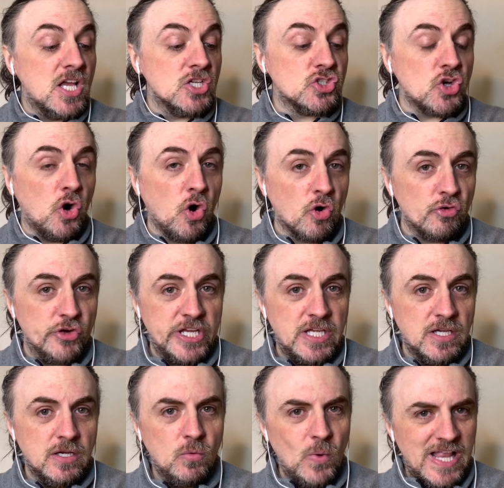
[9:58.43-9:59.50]
Tori,
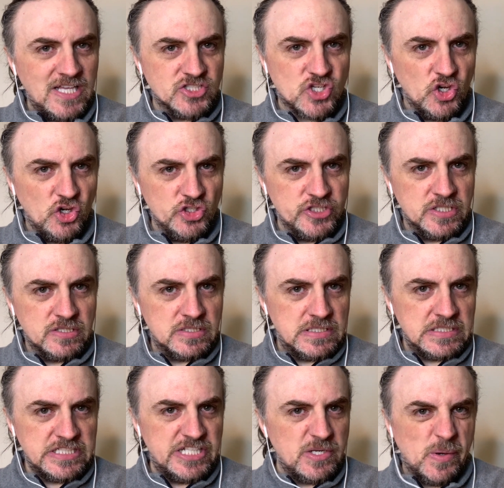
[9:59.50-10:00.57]
well done.
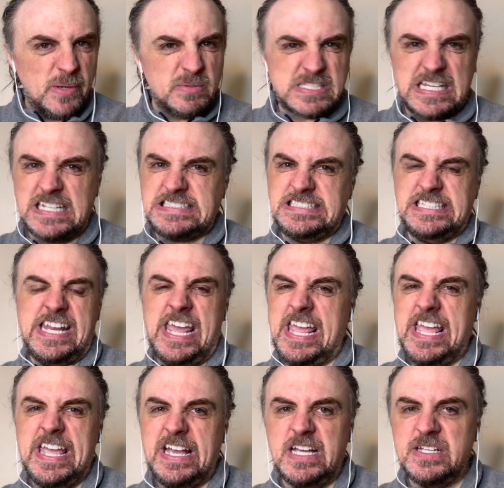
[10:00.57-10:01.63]
You know, I was like,
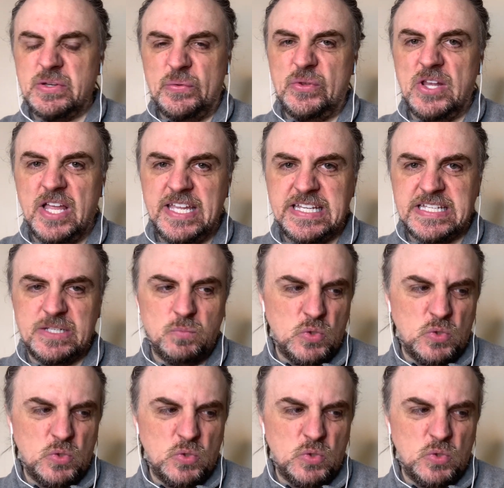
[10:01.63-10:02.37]
nah, I don't like it.